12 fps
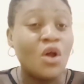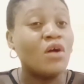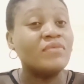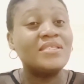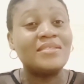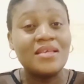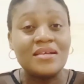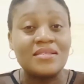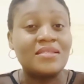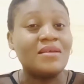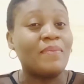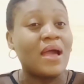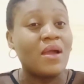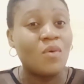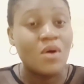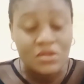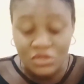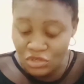of 60 by
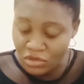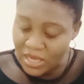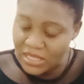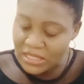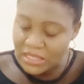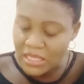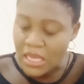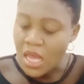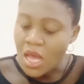120.